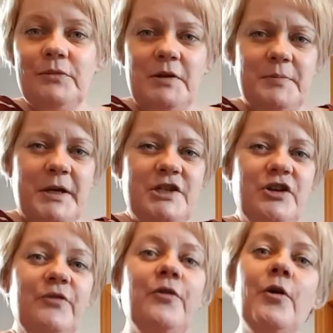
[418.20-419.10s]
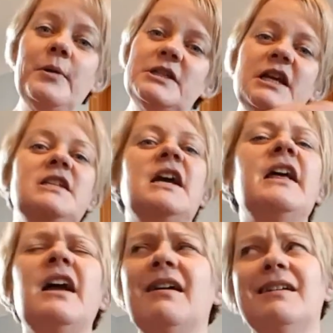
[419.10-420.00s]
was pretty straightforward. It
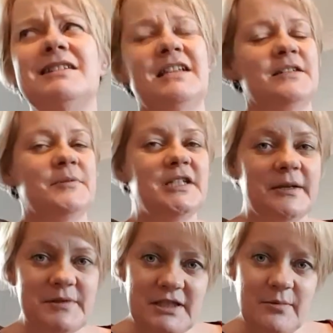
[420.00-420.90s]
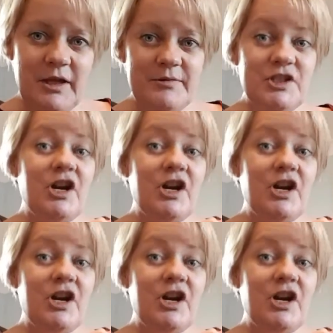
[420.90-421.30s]
says it was it was